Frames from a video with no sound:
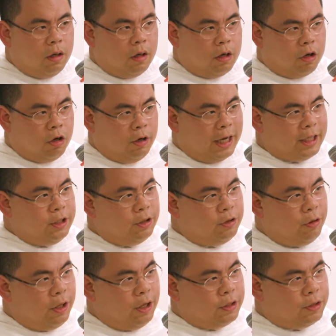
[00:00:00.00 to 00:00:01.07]
Connected to
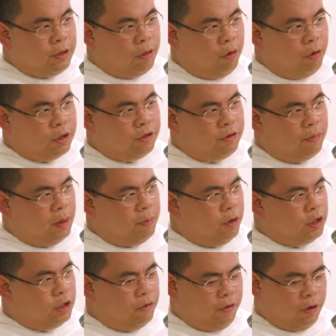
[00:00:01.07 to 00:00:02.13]
these thoughts from the
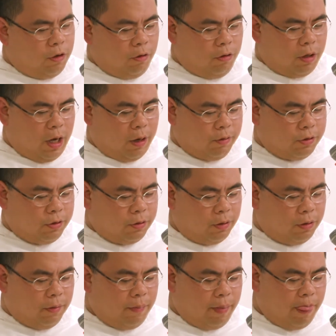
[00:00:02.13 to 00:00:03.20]
Pontifical
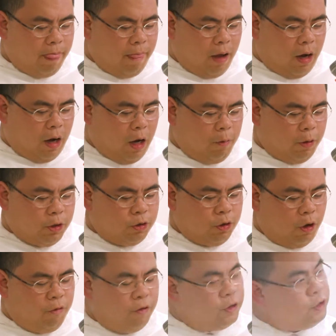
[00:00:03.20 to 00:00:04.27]
Council, I want to
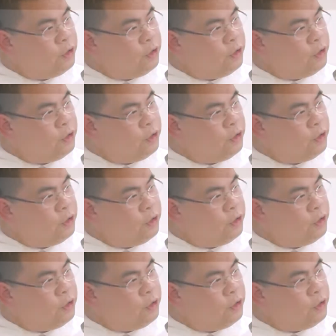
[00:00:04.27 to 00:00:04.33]
offer to